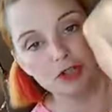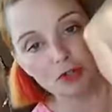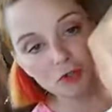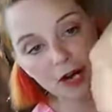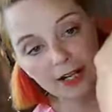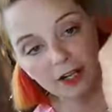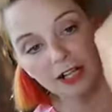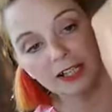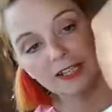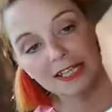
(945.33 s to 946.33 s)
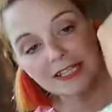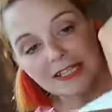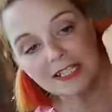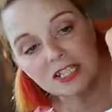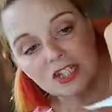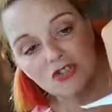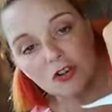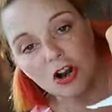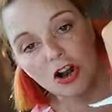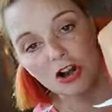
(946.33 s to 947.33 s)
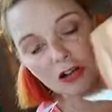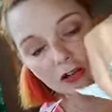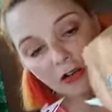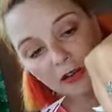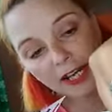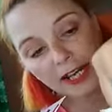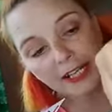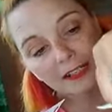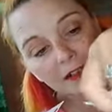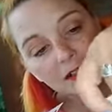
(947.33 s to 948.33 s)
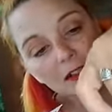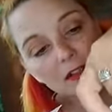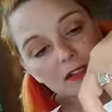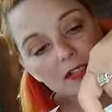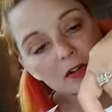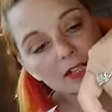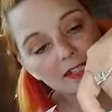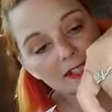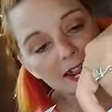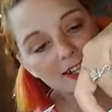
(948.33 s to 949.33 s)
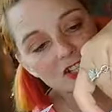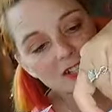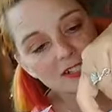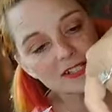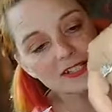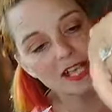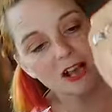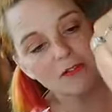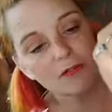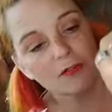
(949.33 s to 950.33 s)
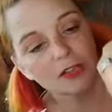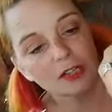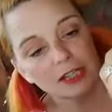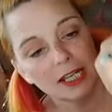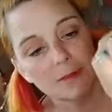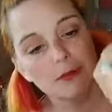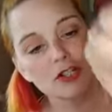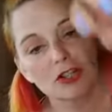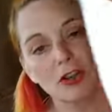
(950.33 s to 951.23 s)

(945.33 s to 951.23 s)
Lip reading: wire against the straw, okay? So it attaches itself, and push it all